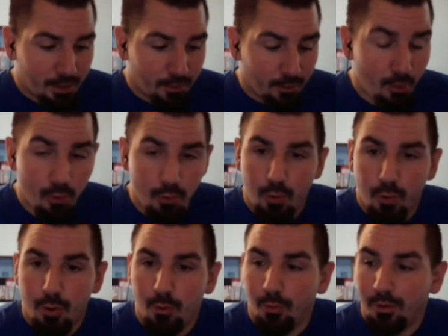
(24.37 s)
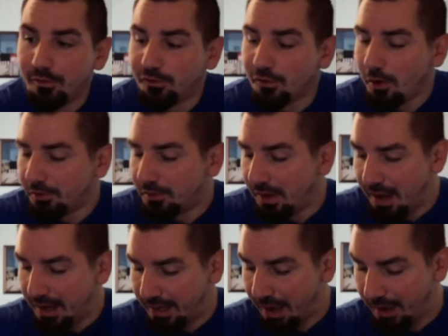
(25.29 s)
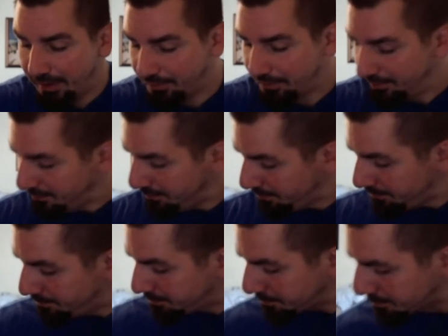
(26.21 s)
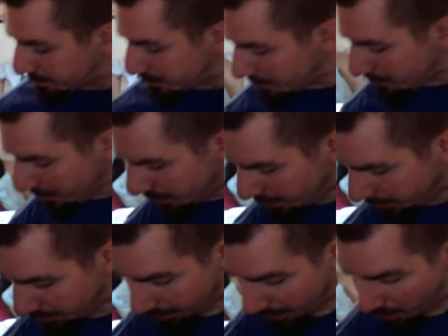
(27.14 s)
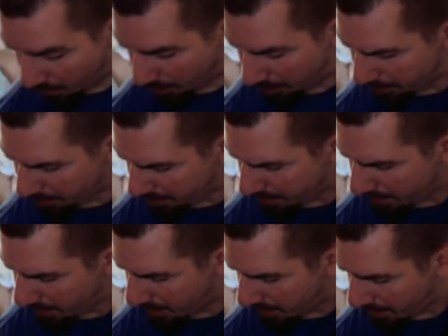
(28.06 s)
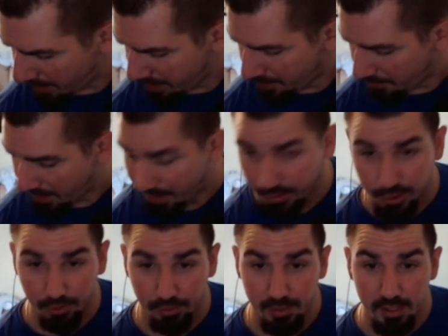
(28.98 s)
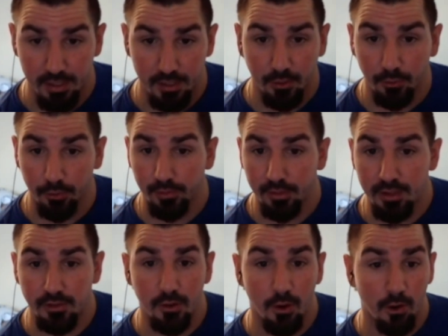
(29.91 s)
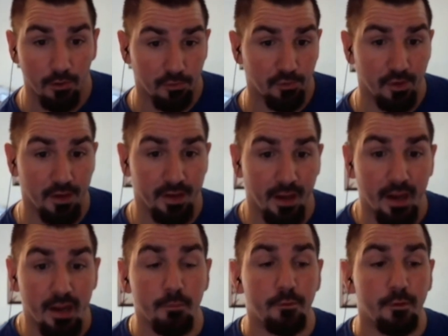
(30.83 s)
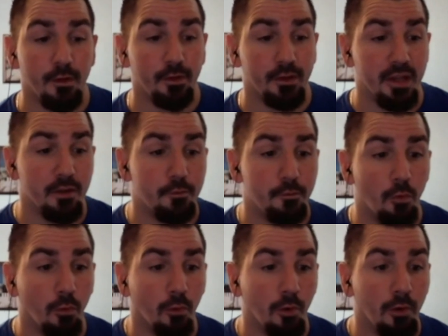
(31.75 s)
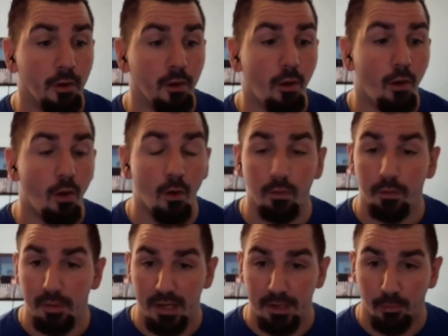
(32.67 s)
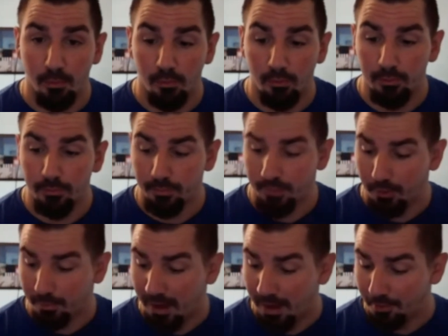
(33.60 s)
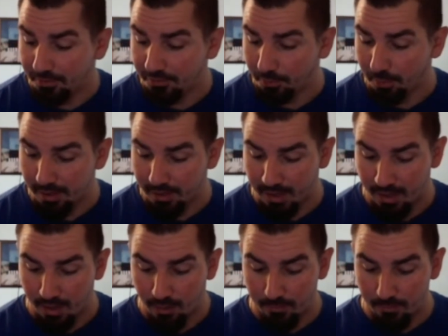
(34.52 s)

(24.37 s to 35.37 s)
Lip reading: Whew, where to start today, guys? So, I am actually currently dog sitting. I am feeling it for all the people that are parents right now.